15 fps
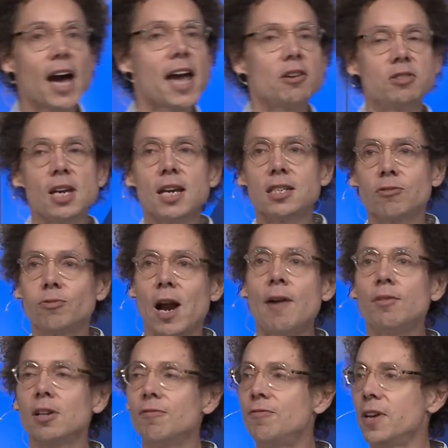a guy who takes
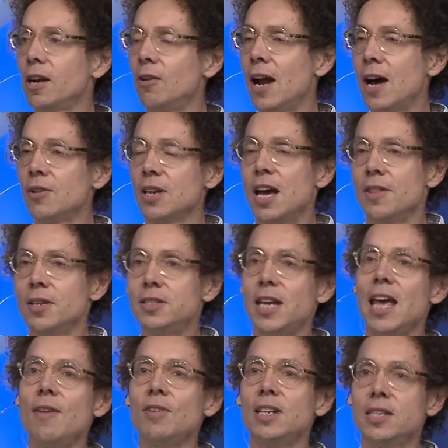forever to figure out that
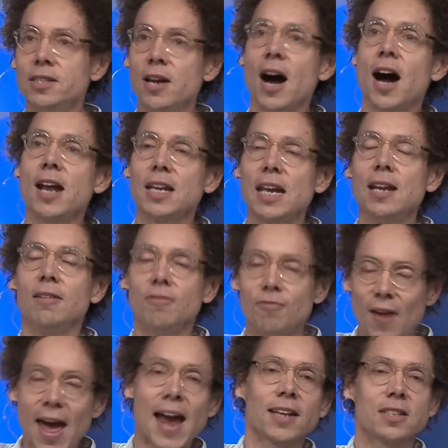David is not, in
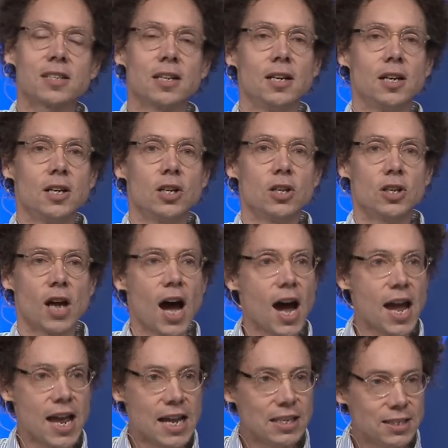fact,
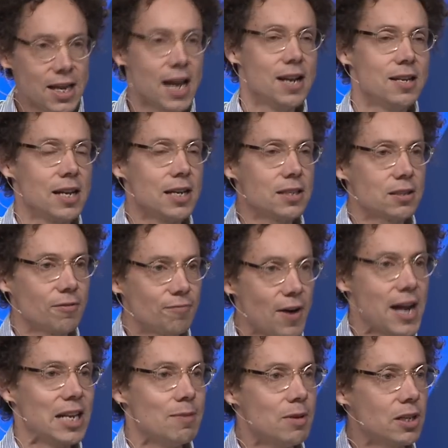intending to
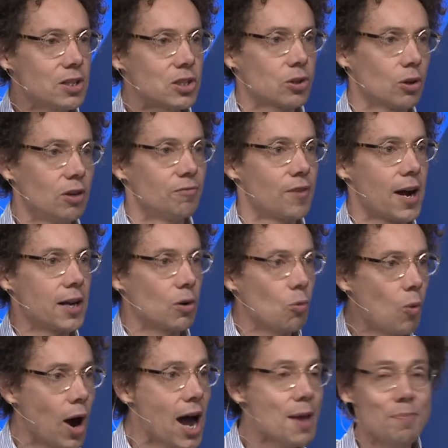fight him in a sword fight.
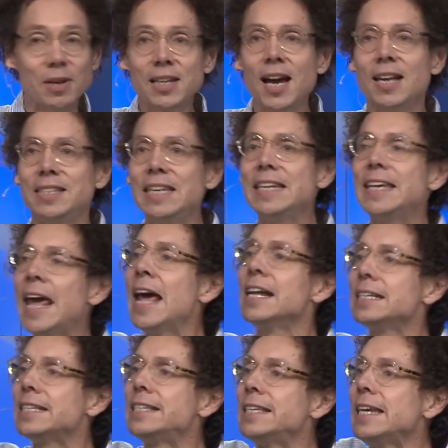Why? Because he
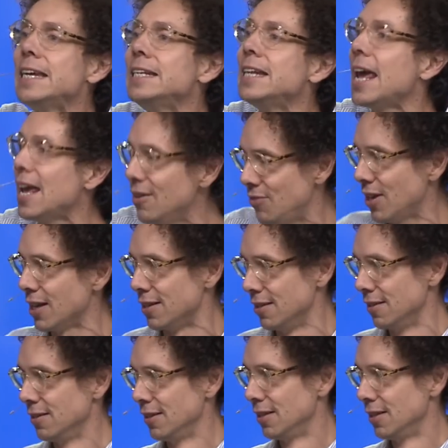can't see David.